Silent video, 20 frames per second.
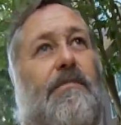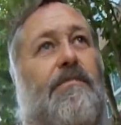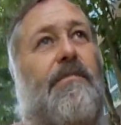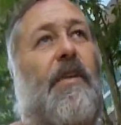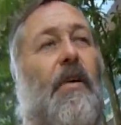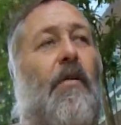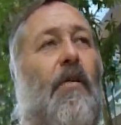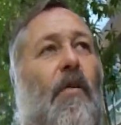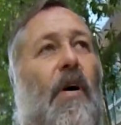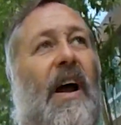
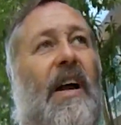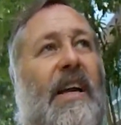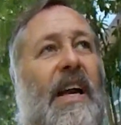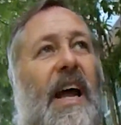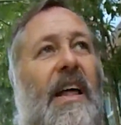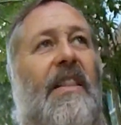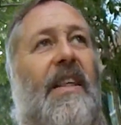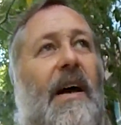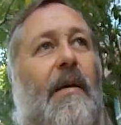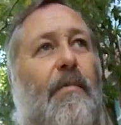don't quite
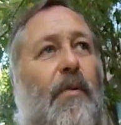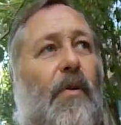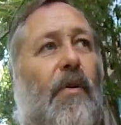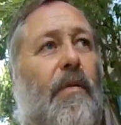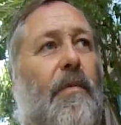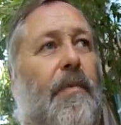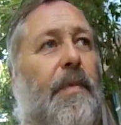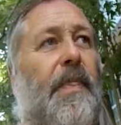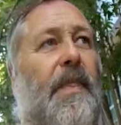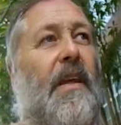get that, but
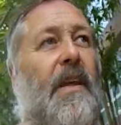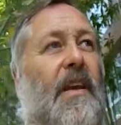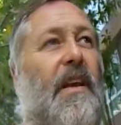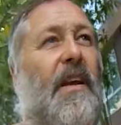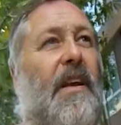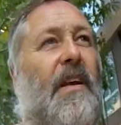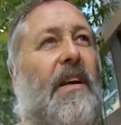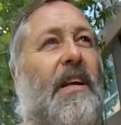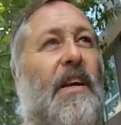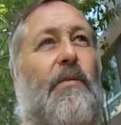
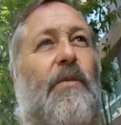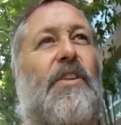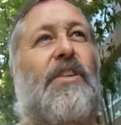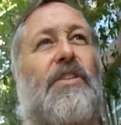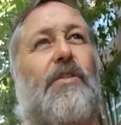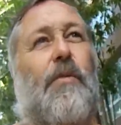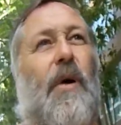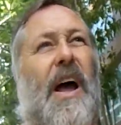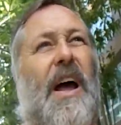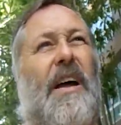you would
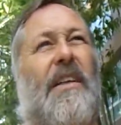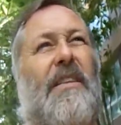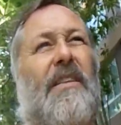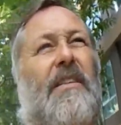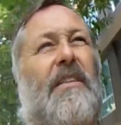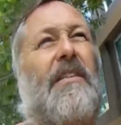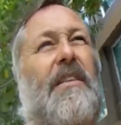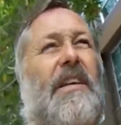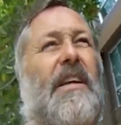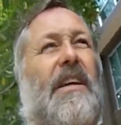swear that
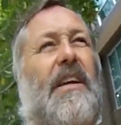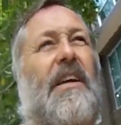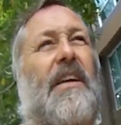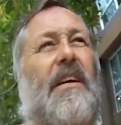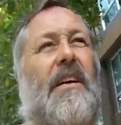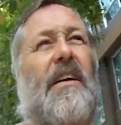the